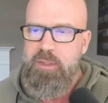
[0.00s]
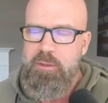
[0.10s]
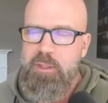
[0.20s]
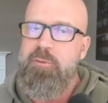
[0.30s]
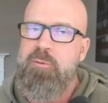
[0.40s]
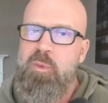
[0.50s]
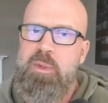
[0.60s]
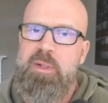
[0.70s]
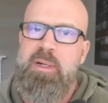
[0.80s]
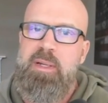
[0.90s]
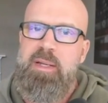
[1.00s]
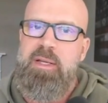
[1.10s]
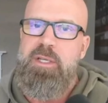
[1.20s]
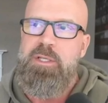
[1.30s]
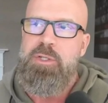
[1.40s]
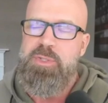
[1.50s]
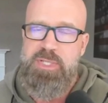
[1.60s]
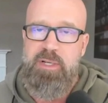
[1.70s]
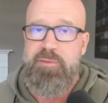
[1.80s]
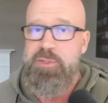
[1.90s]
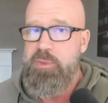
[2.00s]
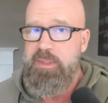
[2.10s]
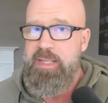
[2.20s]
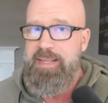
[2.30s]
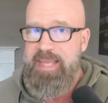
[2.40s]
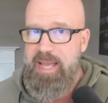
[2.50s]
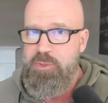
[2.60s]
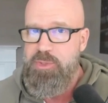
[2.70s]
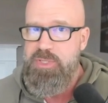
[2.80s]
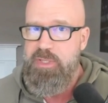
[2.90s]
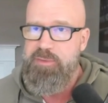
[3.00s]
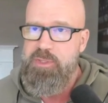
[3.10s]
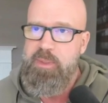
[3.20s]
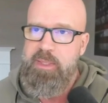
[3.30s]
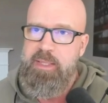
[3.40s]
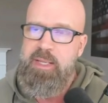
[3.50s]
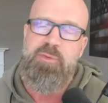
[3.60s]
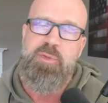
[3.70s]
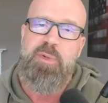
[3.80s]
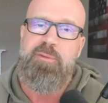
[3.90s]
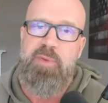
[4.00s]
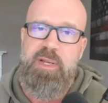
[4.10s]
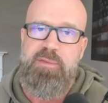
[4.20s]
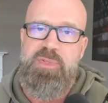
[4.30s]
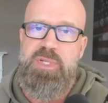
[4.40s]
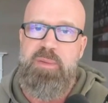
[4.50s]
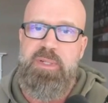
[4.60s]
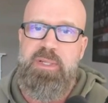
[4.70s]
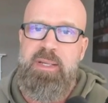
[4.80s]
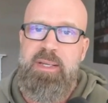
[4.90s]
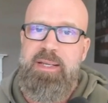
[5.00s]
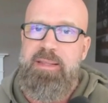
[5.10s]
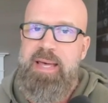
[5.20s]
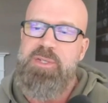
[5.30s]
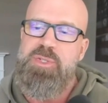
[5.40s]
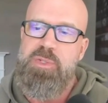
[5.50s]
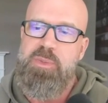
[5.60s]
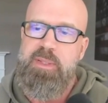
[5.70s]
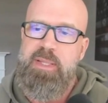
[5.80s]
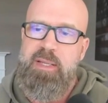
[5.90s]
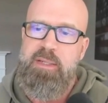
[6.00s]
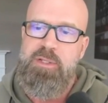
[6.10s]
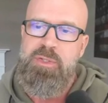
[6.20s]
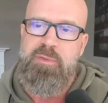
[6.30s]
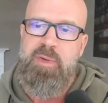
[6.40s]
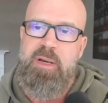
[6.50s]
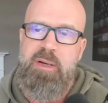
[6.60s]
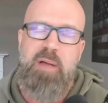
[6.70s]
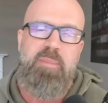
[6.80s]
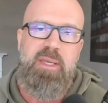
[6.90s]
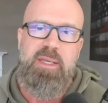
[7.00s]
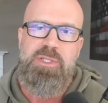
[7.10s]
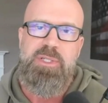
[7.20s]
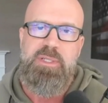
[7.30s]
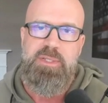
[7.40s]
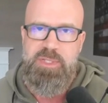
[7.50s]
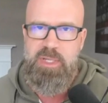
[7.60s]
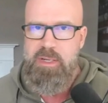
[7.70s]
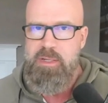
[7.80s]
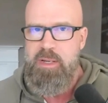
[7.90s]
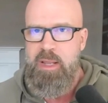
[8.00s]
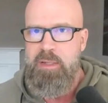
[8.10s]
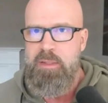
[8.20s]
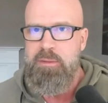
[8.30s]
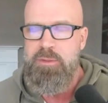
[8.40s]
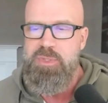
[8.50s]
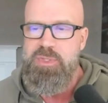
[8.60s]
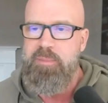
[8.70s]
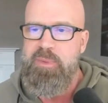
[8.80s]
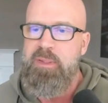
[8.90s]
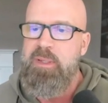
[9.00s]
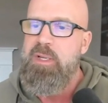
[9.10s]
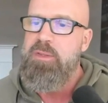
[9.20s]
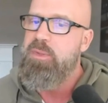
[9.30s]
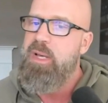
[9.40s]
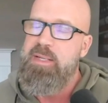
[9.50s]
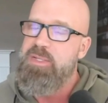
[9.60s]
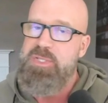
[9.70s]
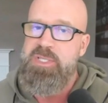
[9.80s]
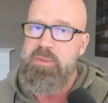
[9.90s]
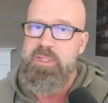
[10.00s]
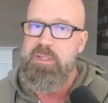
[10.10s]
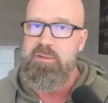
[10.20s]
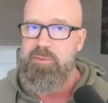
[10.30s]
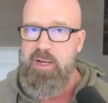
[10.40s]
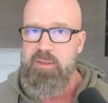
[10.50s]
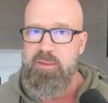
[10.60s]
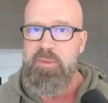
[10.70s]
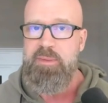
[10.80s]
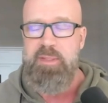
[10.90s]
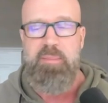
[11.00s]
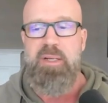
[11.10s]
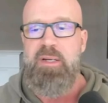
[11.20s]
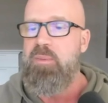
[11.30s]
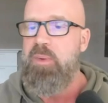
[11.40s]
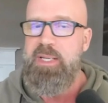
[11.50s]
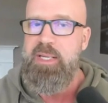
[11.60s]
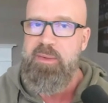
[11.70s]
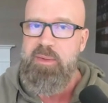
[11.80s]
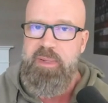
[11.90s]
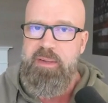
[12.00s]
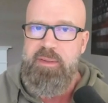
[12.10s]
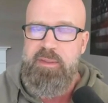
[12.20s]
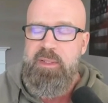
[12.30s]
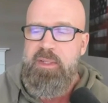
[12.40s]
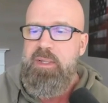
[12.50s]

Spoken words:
look for yourself doing that, catch yourself doing it. And if you're a friend of somebody that is doing that, you've got an obligation to say and do something. They're not necessarily going to follow. They may not want to hear about it.